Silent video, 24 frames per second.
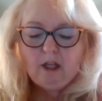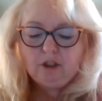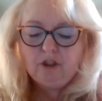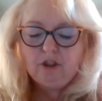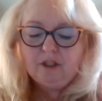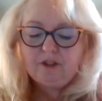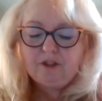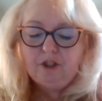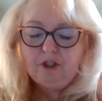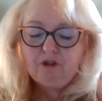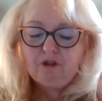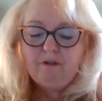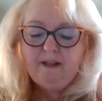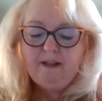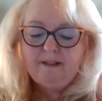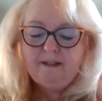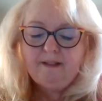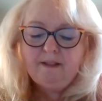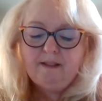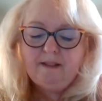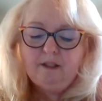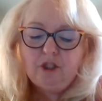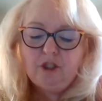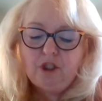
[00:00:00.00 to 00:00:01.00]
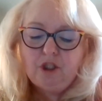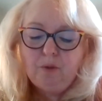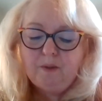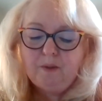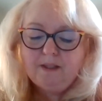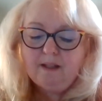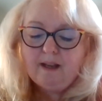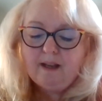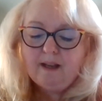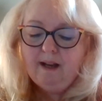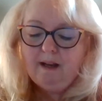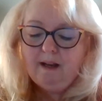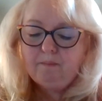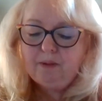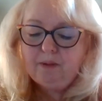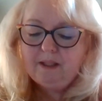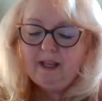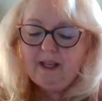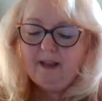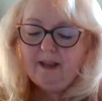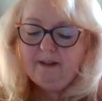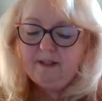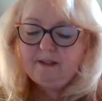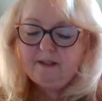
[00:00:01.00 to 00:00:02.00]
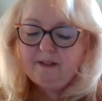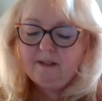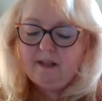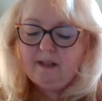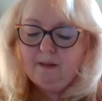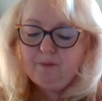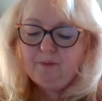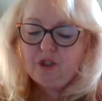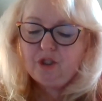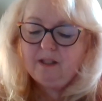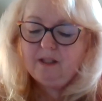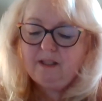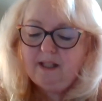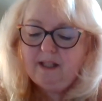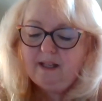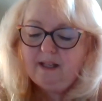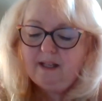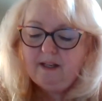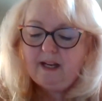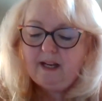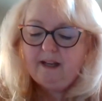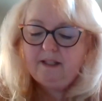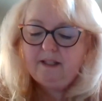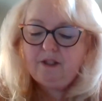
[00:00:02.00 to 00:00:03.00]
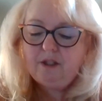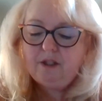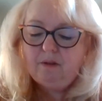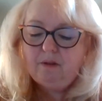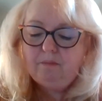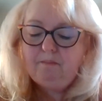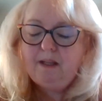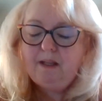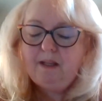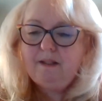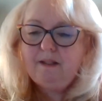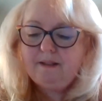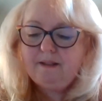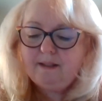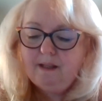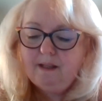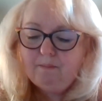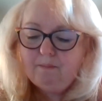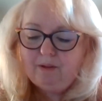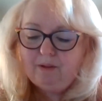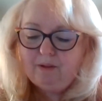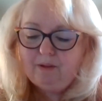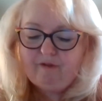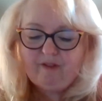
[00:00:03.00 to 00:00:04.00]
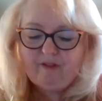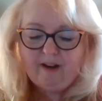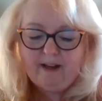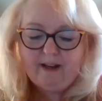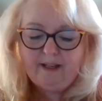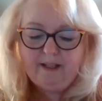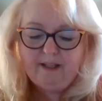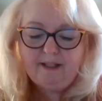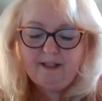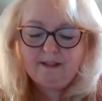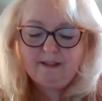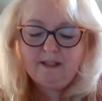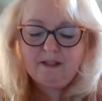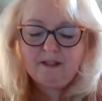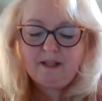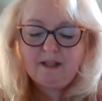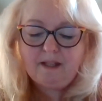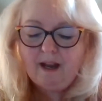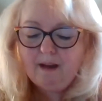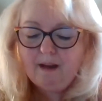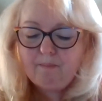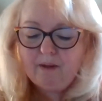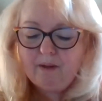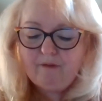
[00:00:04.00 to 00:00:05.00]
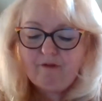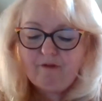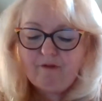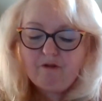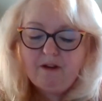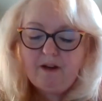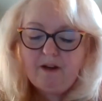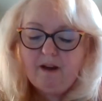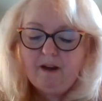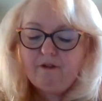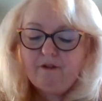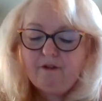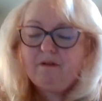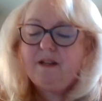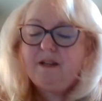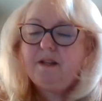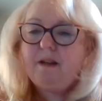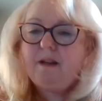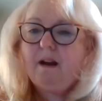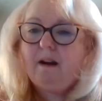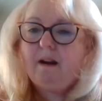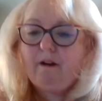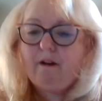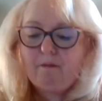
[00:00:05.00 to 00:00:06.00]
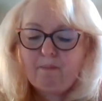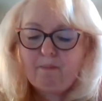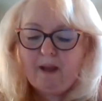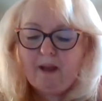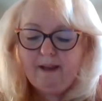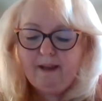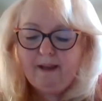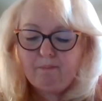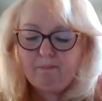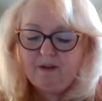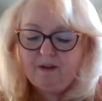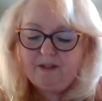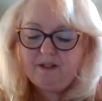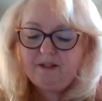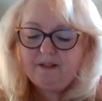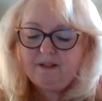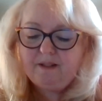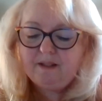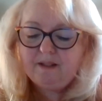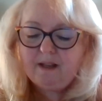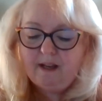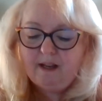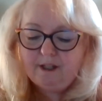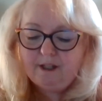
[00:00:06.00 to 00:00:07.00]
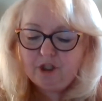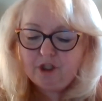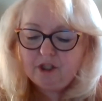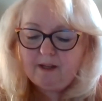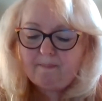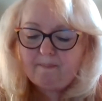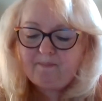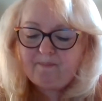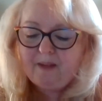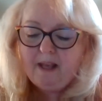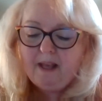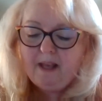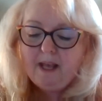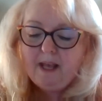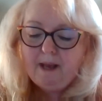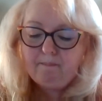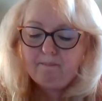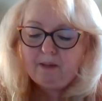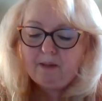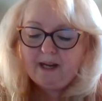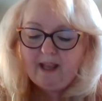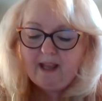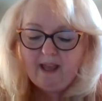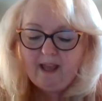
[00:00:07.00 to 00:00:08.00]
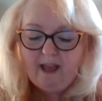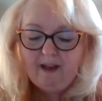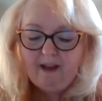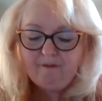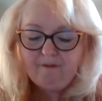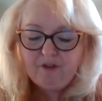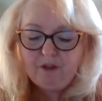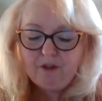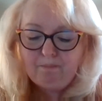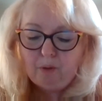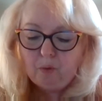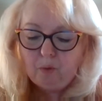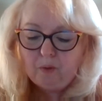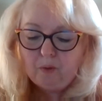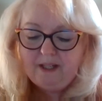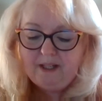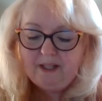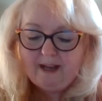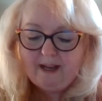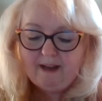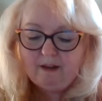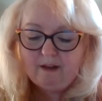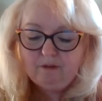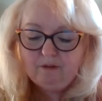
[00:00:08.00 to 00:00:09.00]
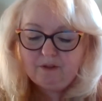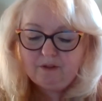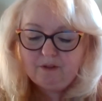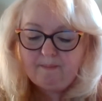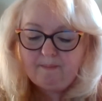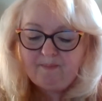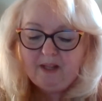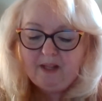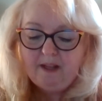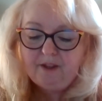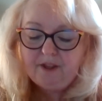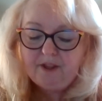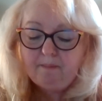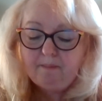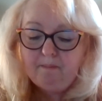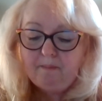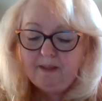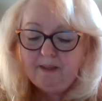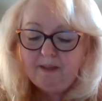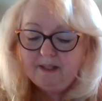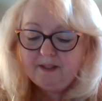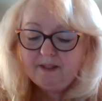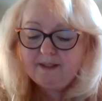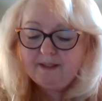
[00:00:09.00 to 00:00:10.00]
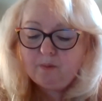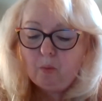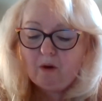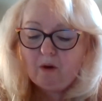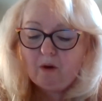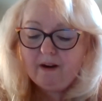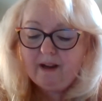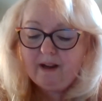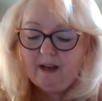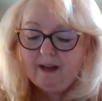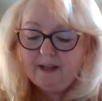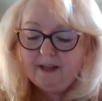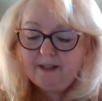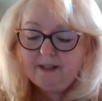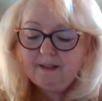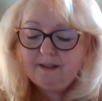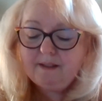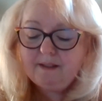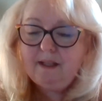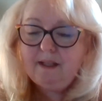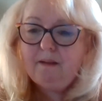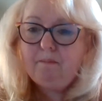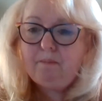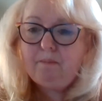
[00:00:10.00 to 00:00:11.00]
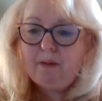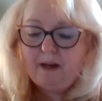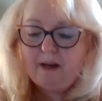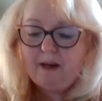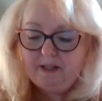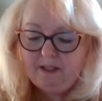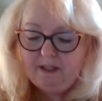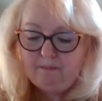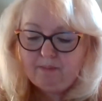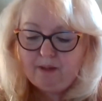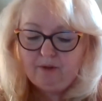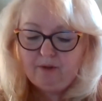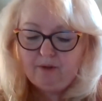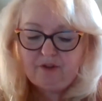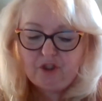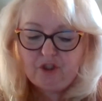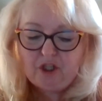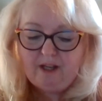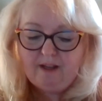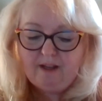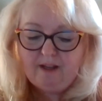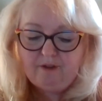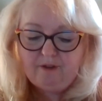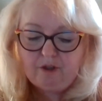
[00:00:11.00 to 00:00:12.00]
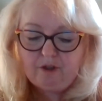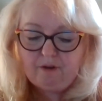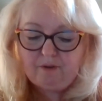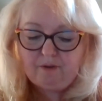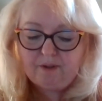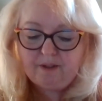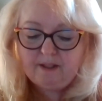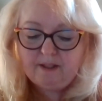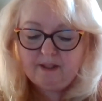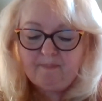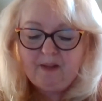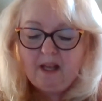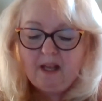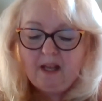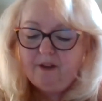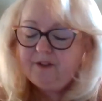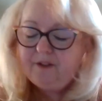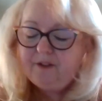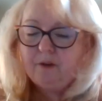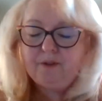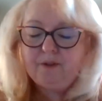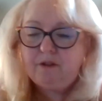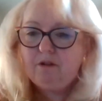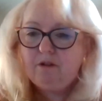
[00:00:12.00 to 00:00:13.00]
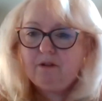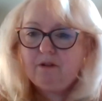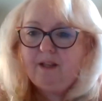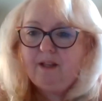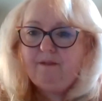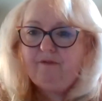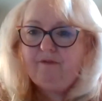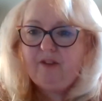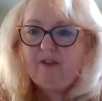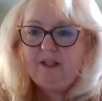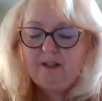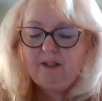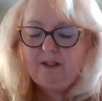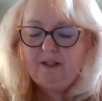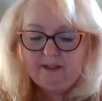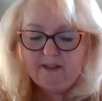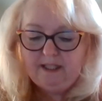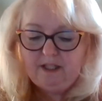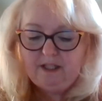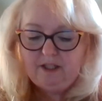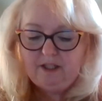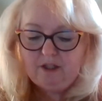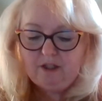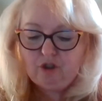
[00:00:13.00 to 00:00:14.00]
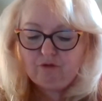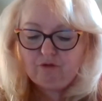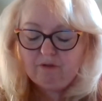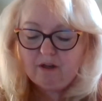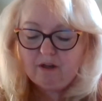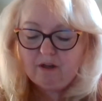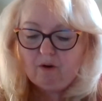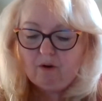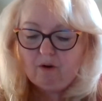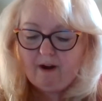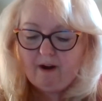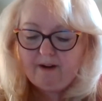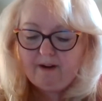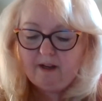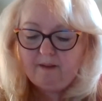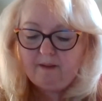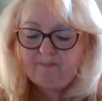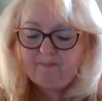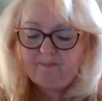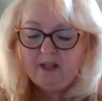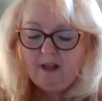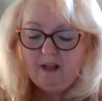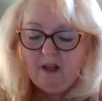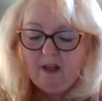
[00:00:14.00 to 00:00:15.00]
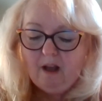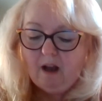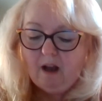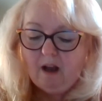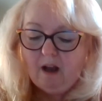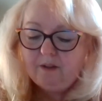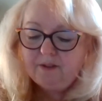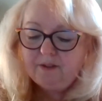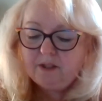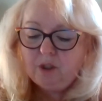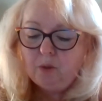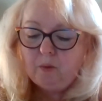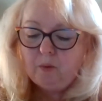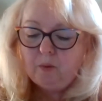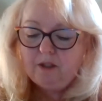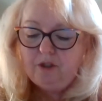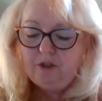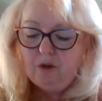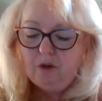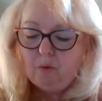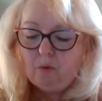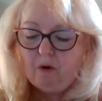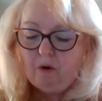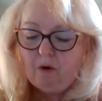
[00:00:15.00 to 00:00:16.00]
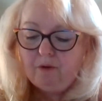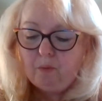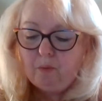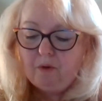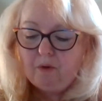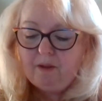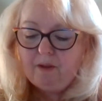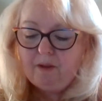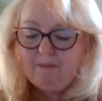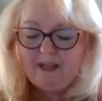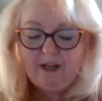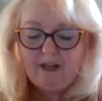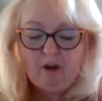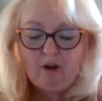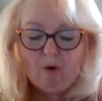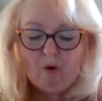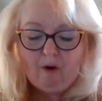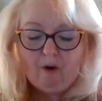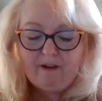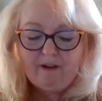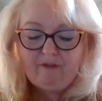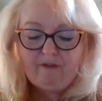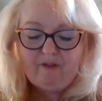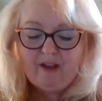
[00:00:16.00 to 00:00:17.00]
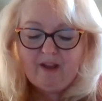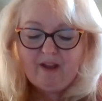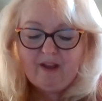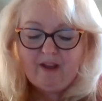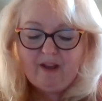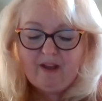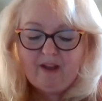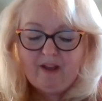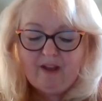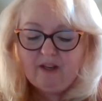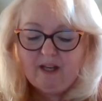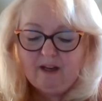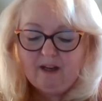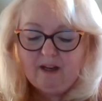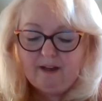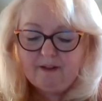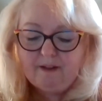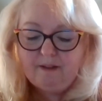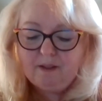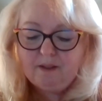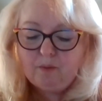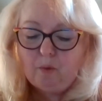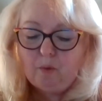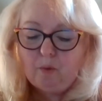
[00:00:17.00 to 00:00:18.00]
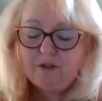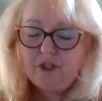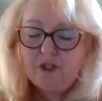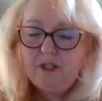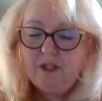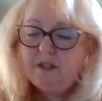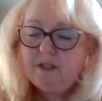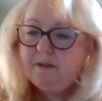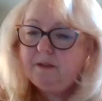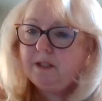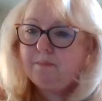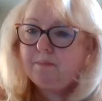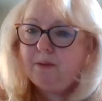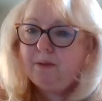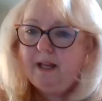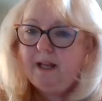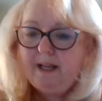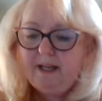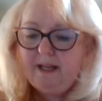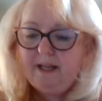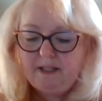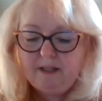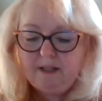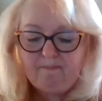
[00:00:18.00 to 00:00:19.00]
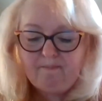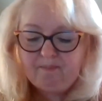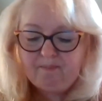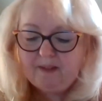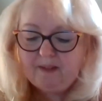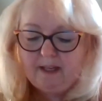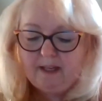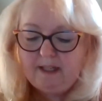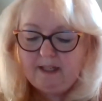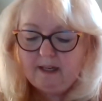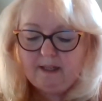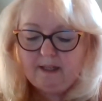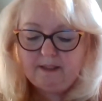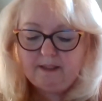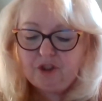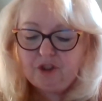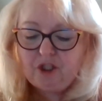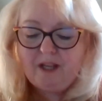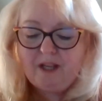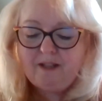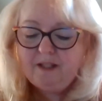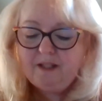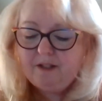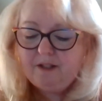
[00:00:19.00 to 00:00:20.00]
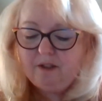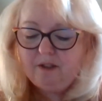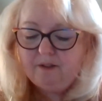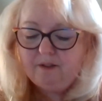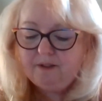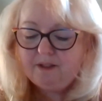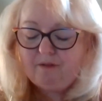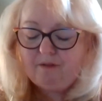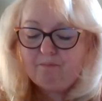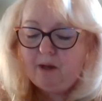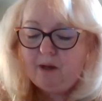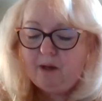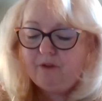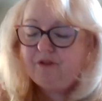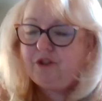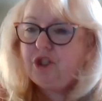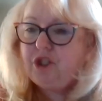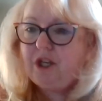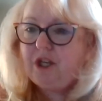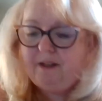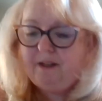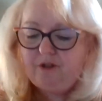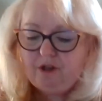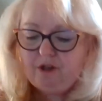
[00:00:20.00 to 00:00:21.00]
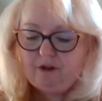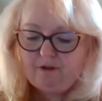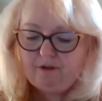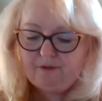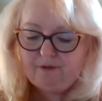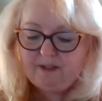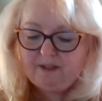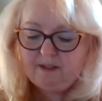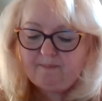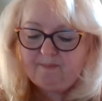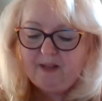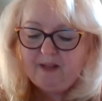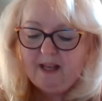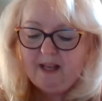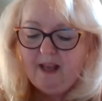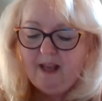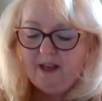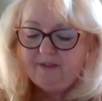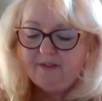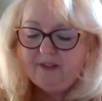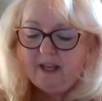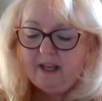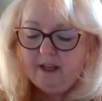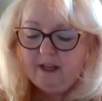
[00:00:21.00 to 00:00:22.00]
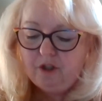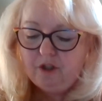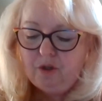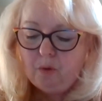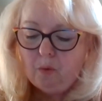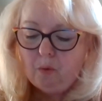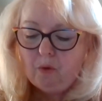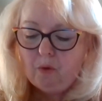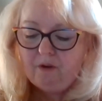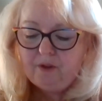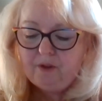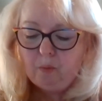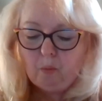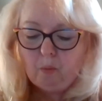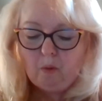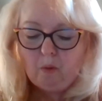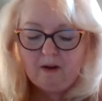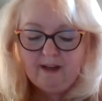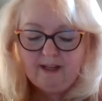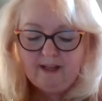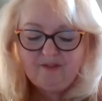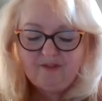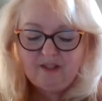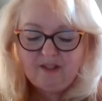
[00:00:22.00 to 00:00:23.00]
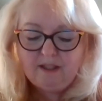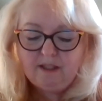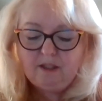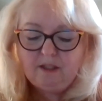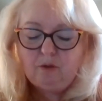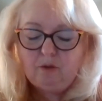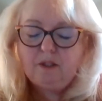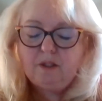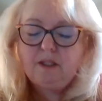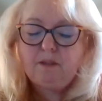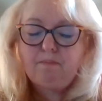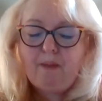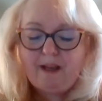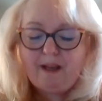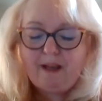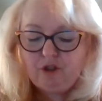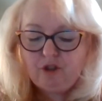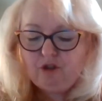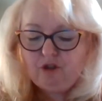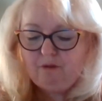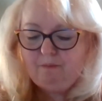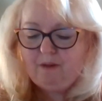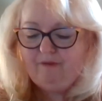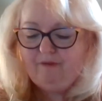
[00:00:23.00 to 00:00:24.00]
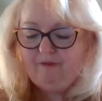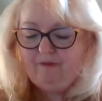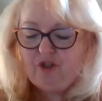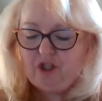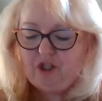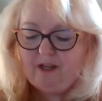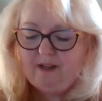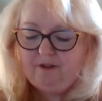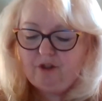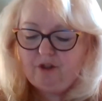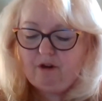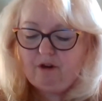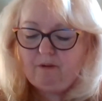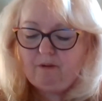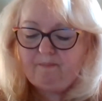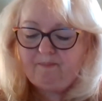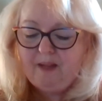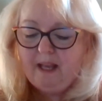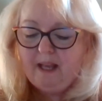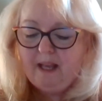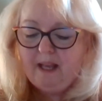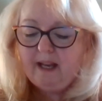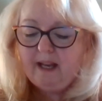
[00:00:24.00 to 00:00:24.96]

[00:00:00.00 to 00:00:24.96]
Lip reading: Look, the trans issue is a complicated subject, and I don't mean to simplify it. It's a topic for another entire paper and discussion. But I have to point out the myths where goddess embodied both genders. Those are conveniently disregarded. Also ignored were the many artifacts of goddess where she displayed genitals of both genders. They ignored the wide spectrum of gender.